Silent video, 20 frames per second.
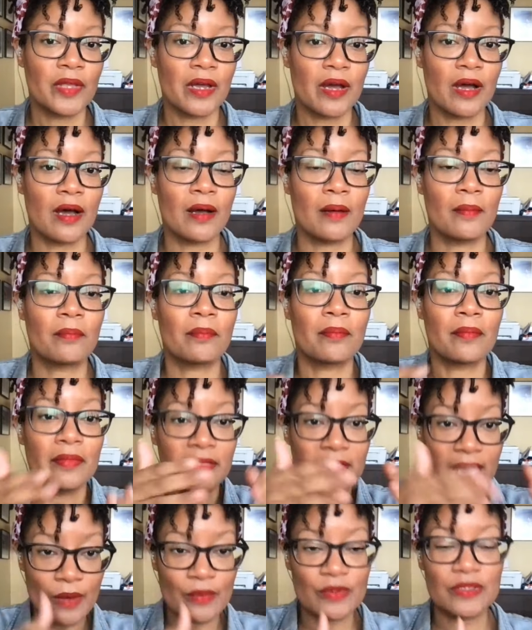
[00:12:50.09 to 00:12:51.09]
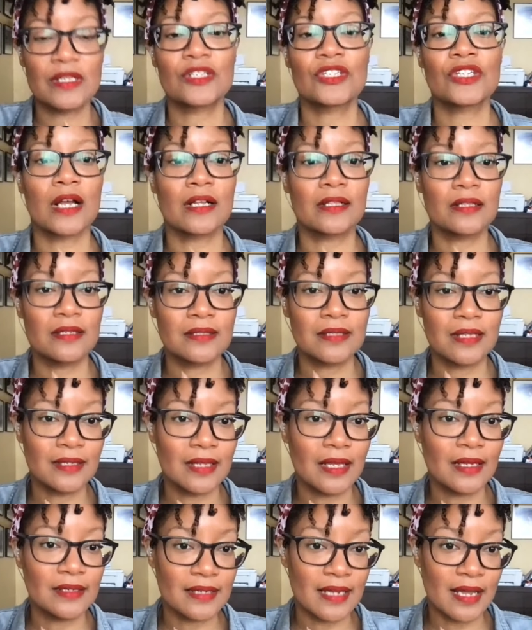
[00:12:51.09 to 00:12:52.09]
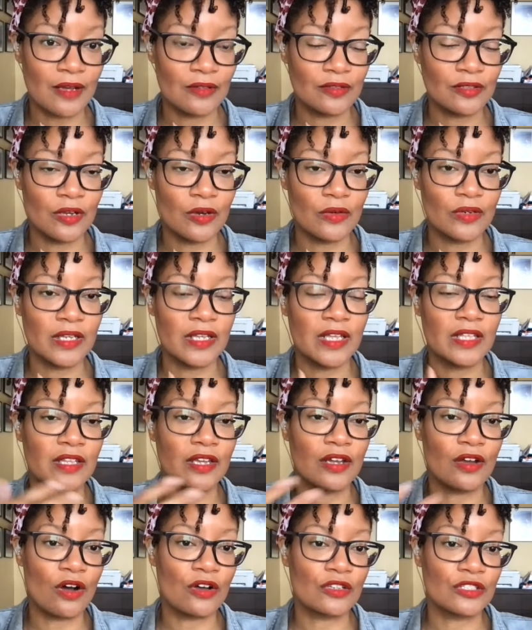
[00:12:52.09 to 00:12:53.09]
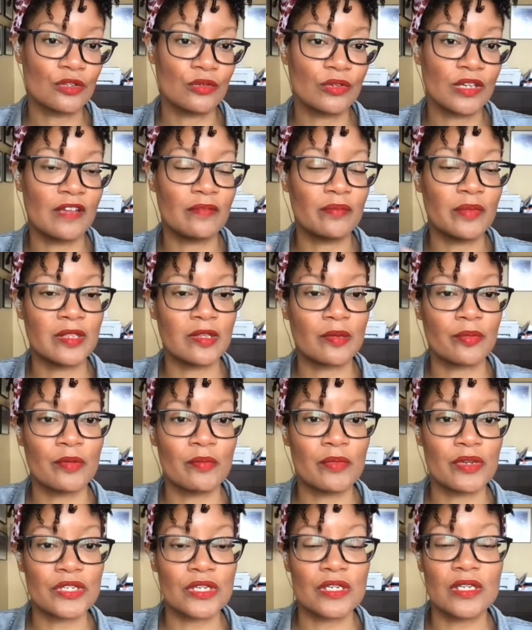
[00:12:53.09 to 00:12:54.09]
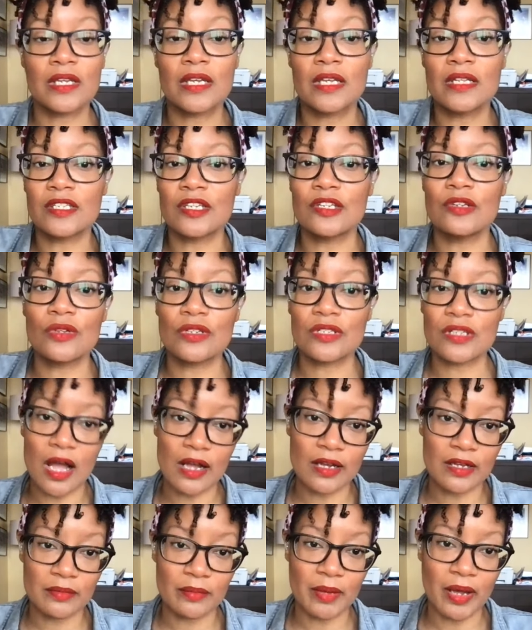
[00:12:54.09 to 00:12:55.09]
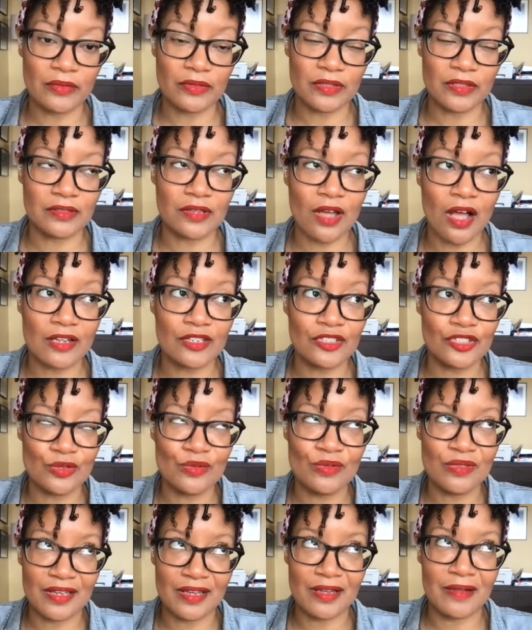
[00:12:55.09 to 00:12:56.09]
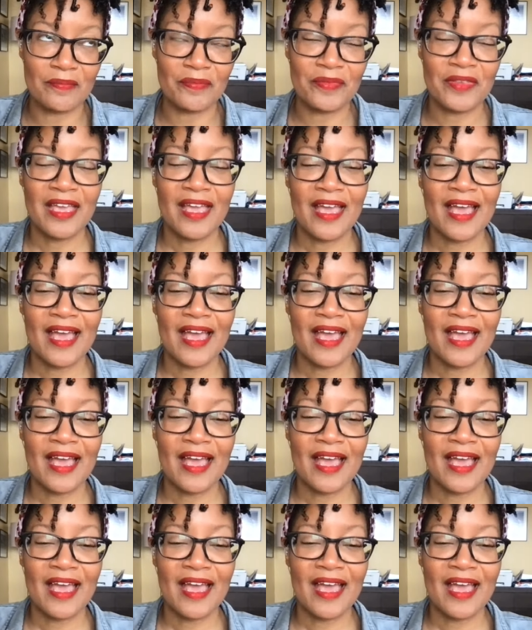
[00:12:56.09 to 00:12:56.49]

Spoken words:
That was the checklist that they downloaded, and they also gave me their permission to continue to talk to them